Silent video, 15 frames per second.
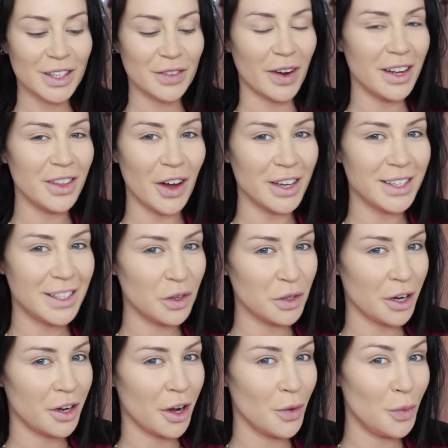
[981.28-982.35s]
It's funny that I still
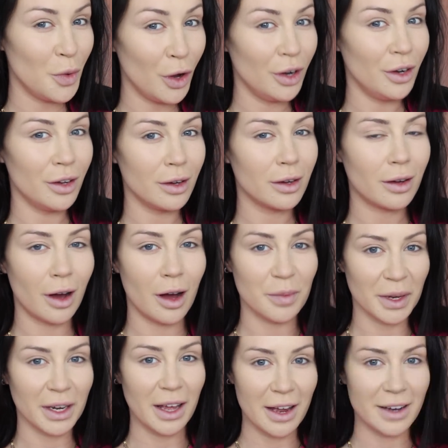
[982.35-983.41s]
don't know what look
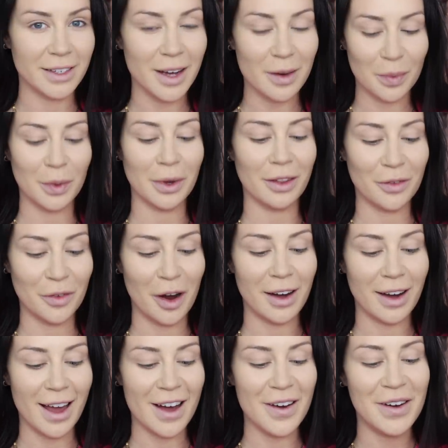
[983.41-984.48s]
I'm going to end up with
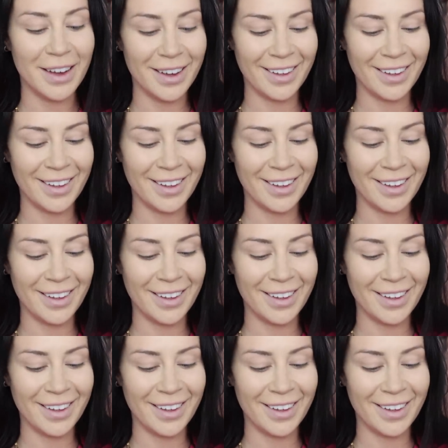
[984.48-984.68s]
right now.